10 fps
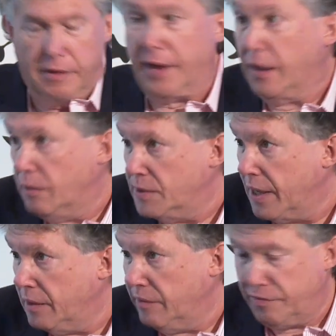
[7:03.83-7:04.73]
Thank you,
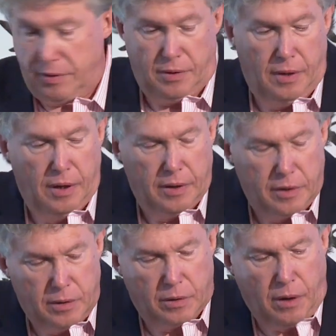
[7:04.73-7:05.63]
Daniel, for
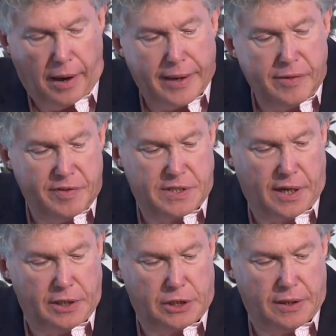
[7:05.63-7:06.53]
your kind
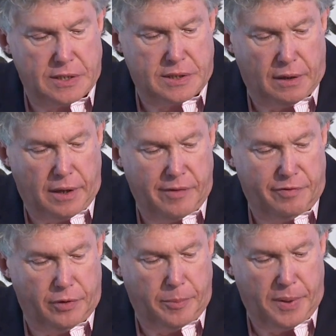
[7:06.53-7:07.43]
invitation. It's
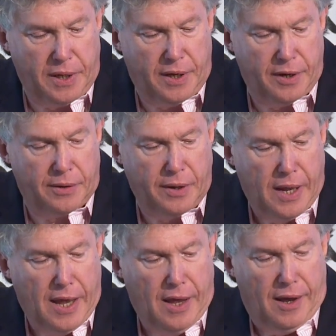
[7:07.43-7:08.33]
delightful to be here
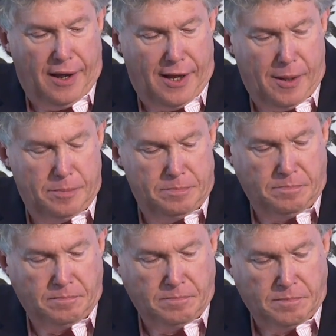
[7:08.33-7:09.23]

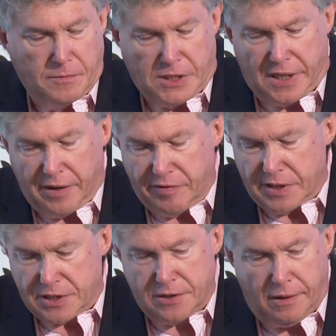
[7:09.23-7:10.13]
to give
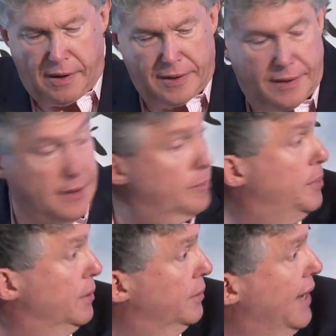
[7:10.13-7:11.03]
this talk,
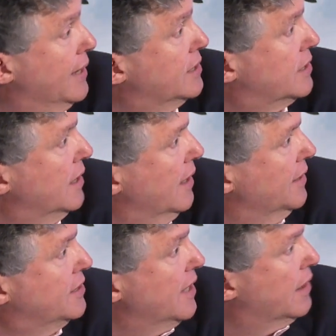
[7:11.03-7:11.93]
billed as
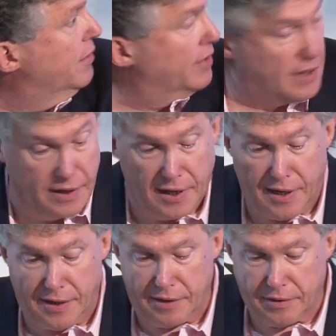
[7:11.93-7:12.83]
Death of a
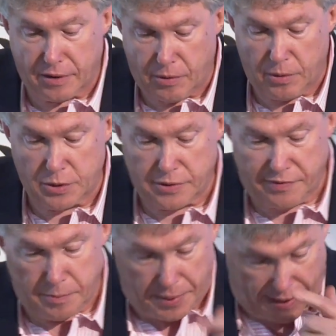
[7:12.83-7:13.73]
Canadian, the
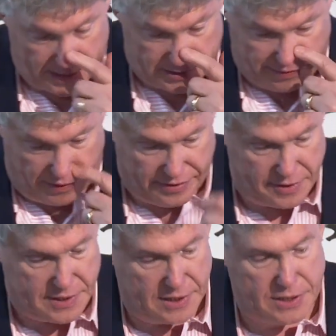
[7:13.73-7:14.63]
Corrosive Impacts of
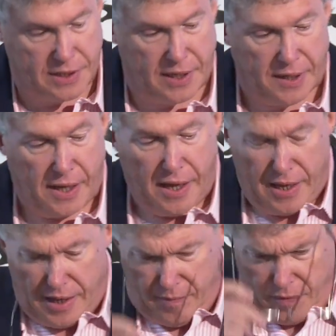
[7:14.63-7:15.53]
Authenticity.
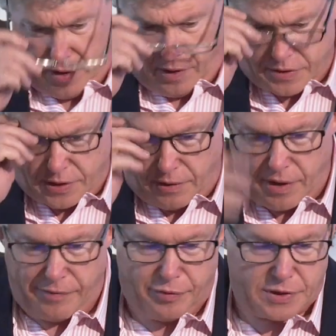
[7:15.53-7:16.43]
I'll start
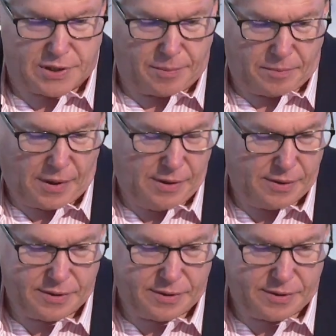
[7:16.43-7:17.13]
off with some